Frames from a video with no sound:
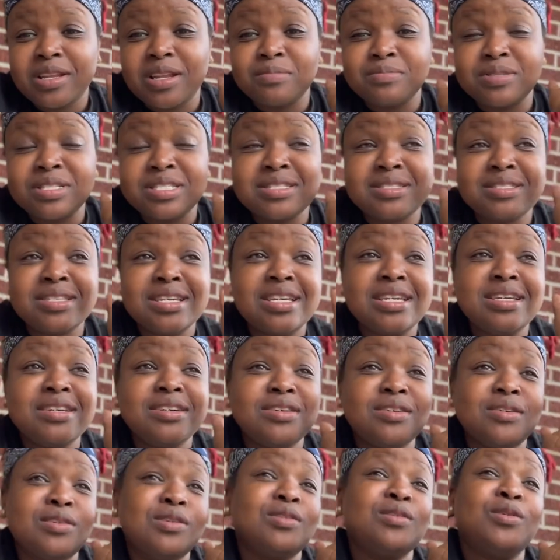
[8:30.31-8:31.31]
I'm
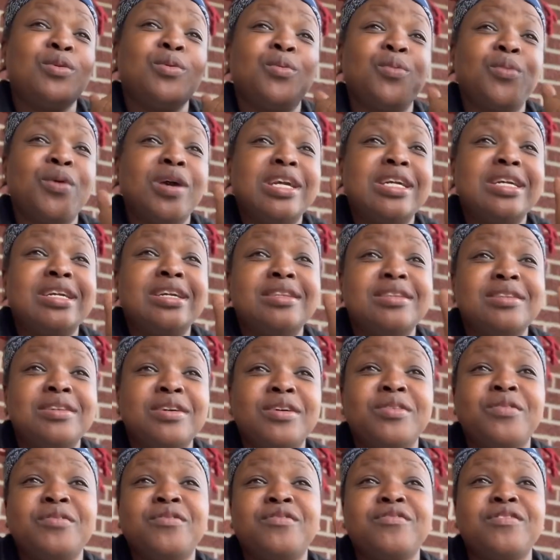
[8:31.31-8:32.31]
still waking
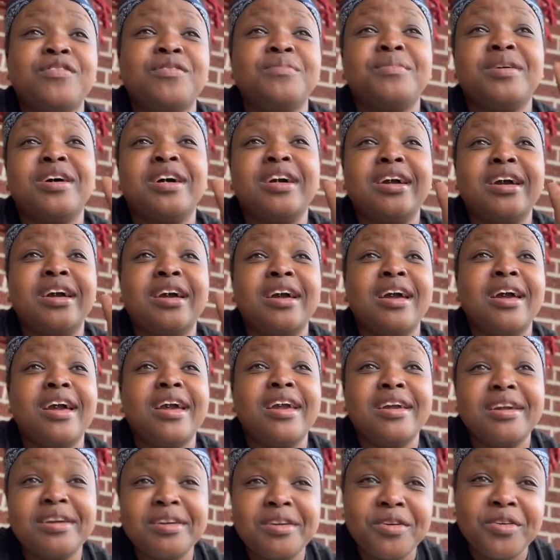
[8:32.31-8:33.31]
up from a
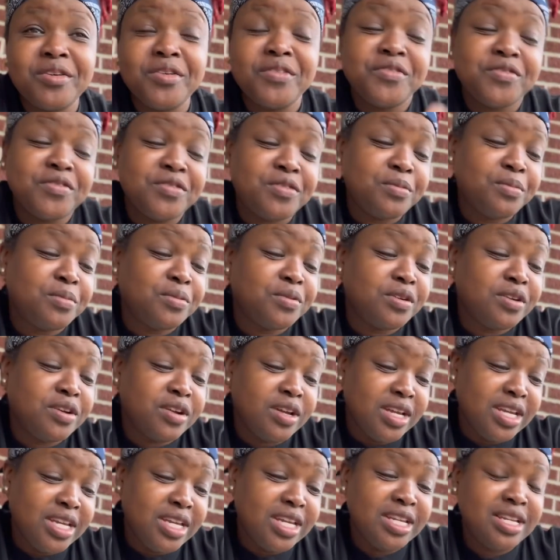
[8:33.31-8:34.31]
hangover,
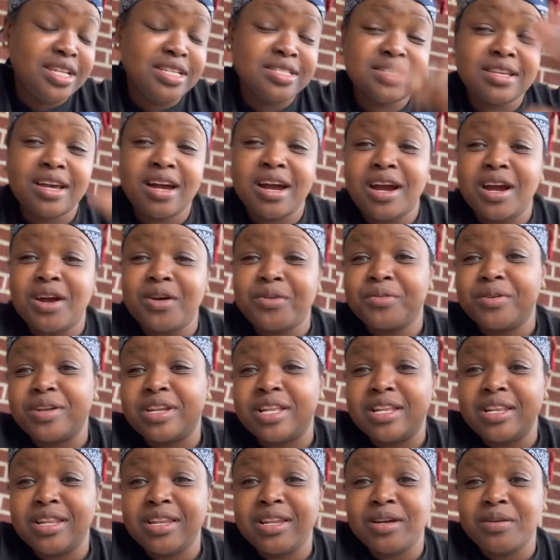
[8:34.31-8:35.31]
bruh. It is already
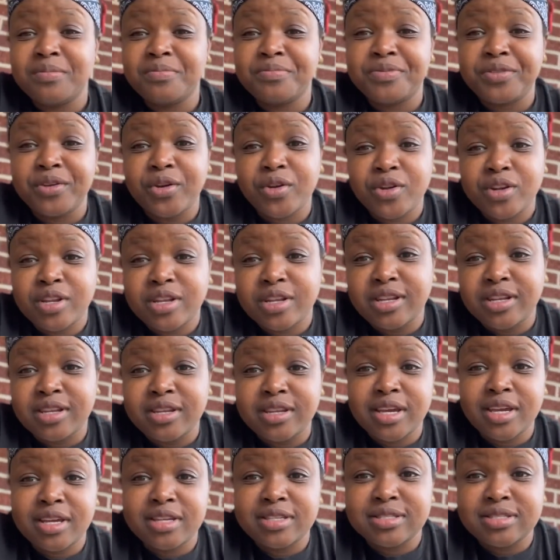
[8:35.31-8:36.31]
eleven thirty the
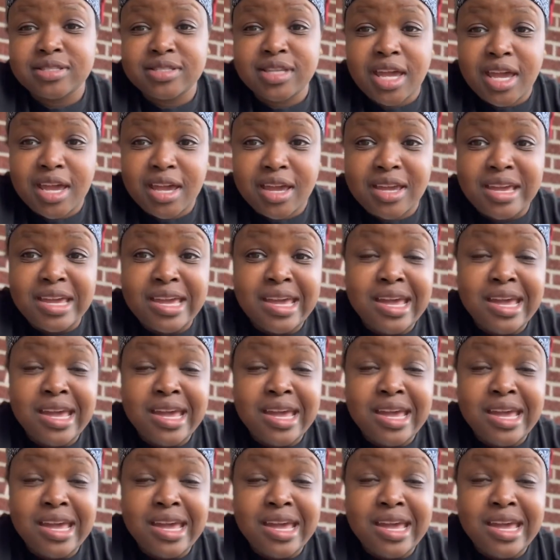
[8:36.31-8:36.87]
next day.